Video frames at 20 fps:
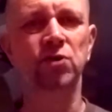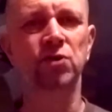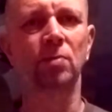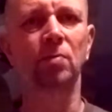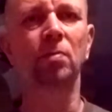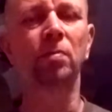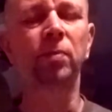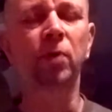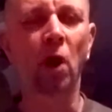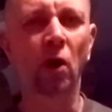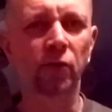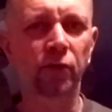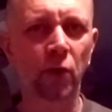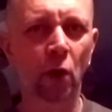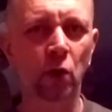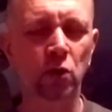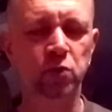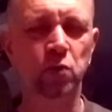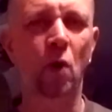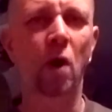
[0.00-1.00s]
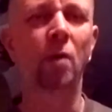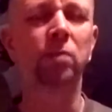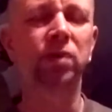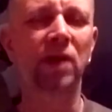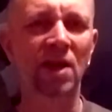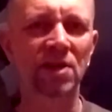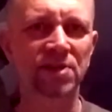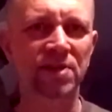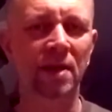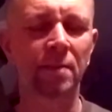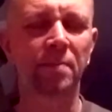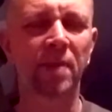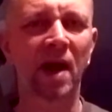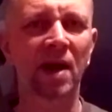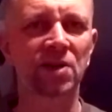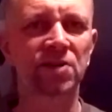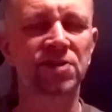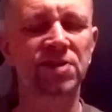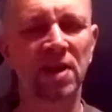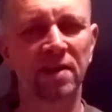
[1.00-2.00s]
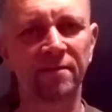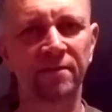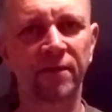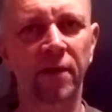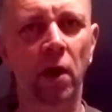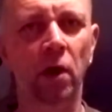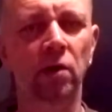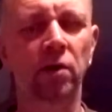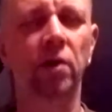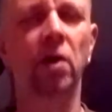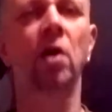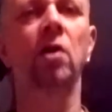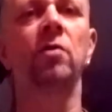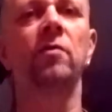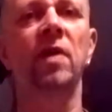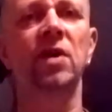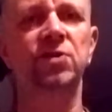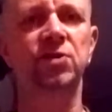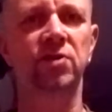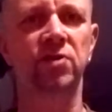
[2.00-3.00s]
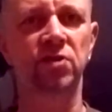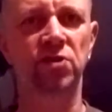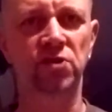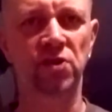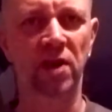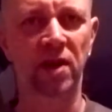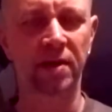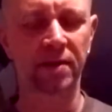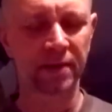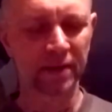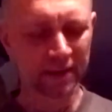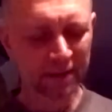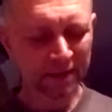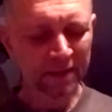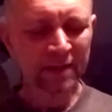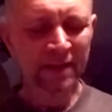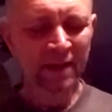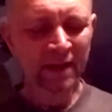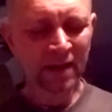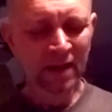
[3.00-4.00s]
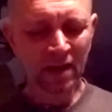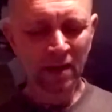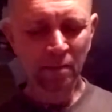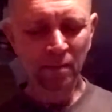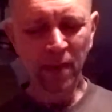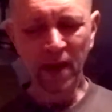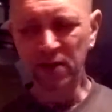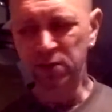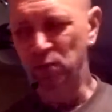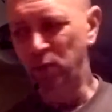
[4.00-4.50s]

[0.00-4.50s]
and God knows what, plastic bags, tin foil and all the rest of the shit, best